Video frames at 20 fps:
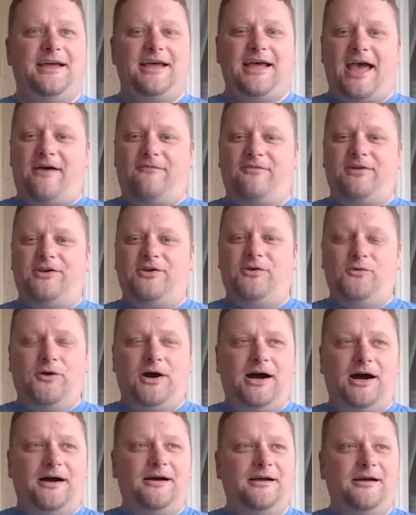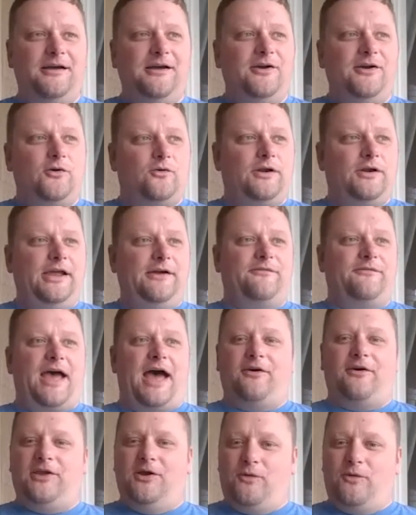having to uh,
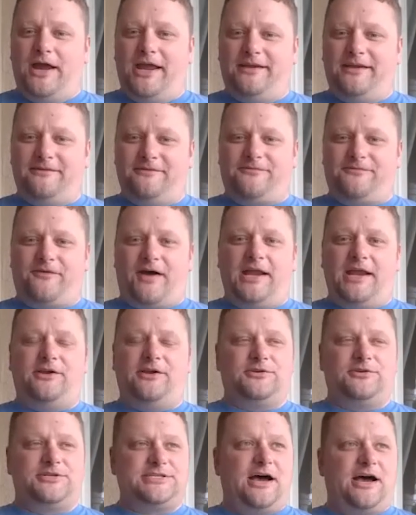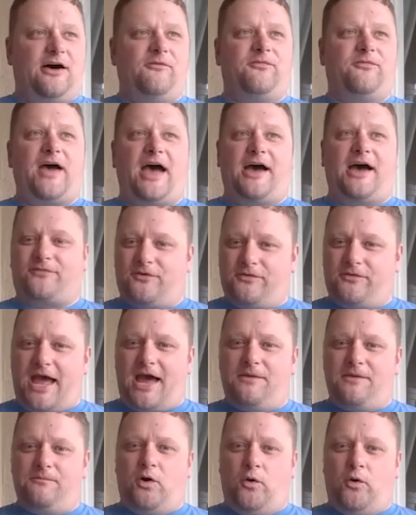reevaluate and find yourself after
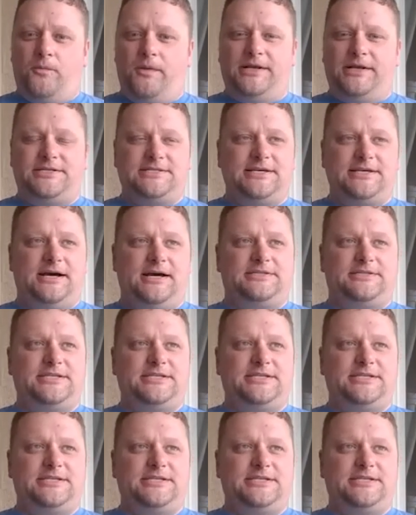that moment uh,